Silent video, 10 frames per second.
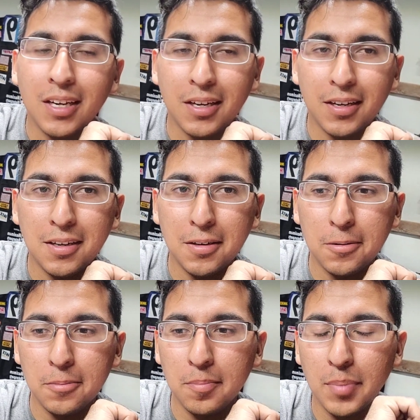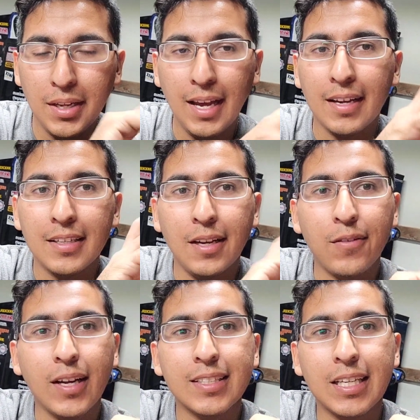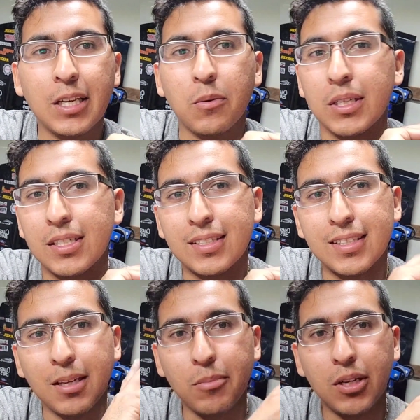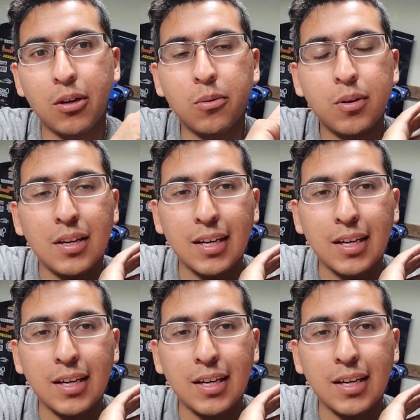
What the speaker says: But yeah, if you guys got any questions, let me know.